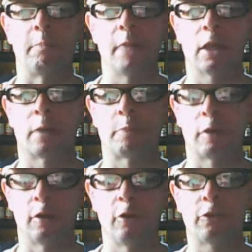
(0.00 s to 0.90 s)
Miller
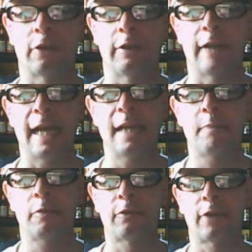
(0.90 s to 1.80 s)
produced
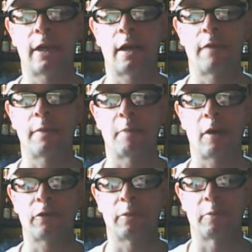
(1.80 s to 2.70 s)
90% of the
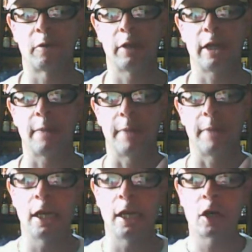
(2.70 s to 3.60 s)
Boston Brewing Company
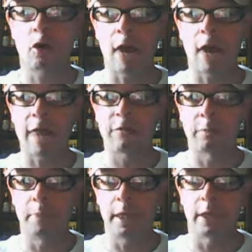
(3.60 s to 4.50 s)
craft
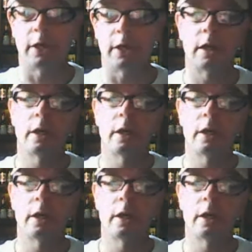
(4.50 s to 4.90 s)
beer